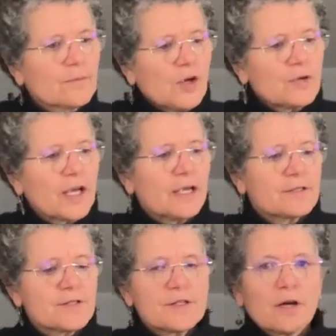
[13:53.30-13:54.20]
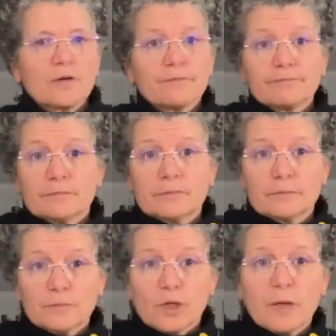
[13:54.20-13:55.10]
Okay, so
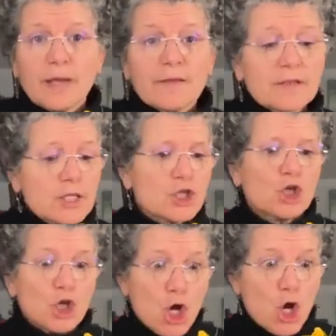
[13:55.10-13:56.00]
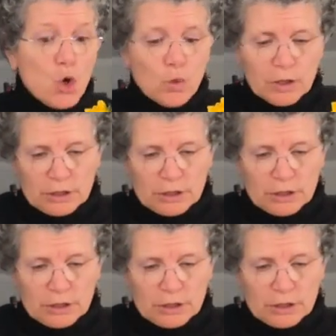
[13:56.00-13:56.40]
would I paint this? No.